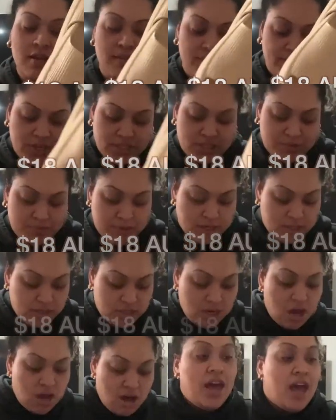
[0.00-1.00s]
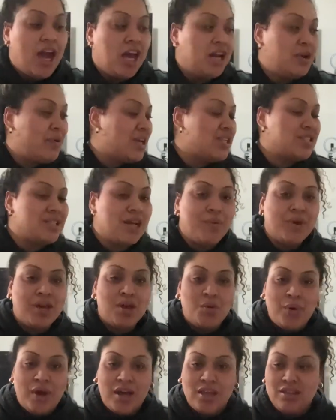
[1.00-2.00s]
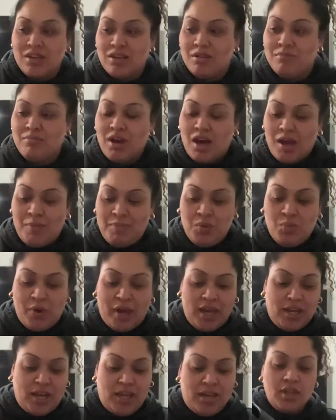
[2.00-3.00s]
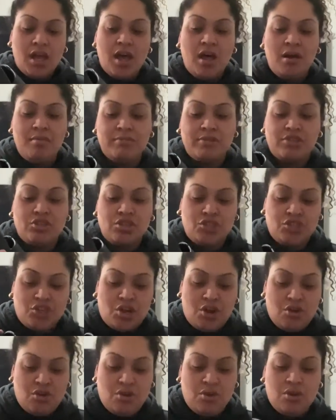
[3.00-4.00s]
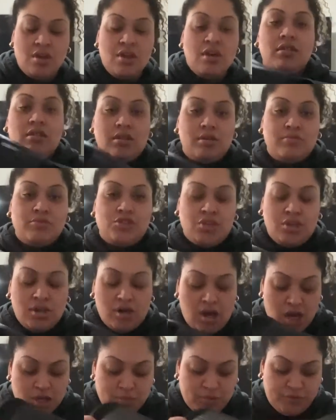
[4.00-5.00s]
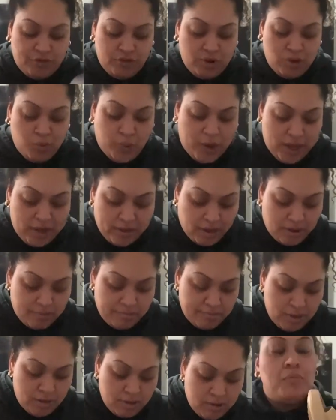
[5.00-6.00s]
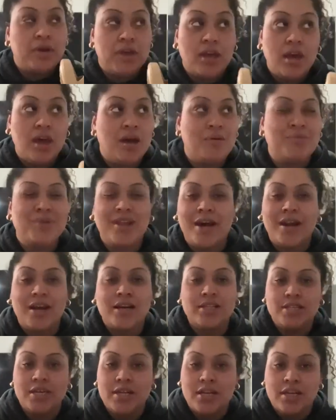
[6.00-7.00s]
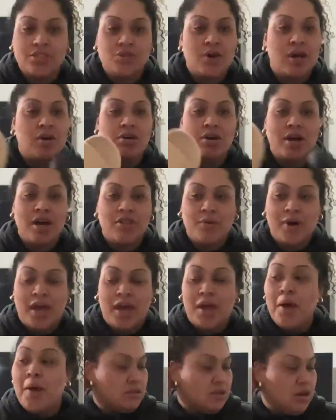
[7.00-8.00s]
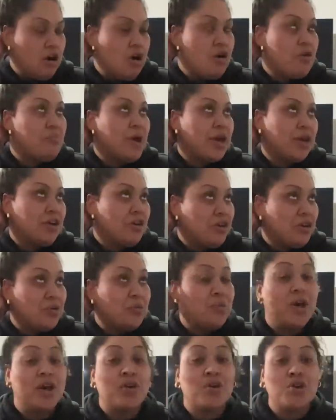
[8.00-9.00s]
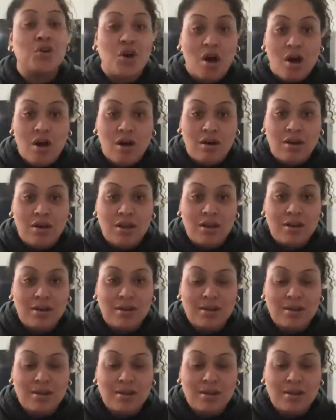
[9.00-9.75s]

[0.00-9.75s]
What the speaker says: investment. Anyways, now we can wear them. I've been waiting to show them to you guys before we wear them. But yeah, I'm glad I did it, so I got it out of the way. Oh my God, we're gonna go.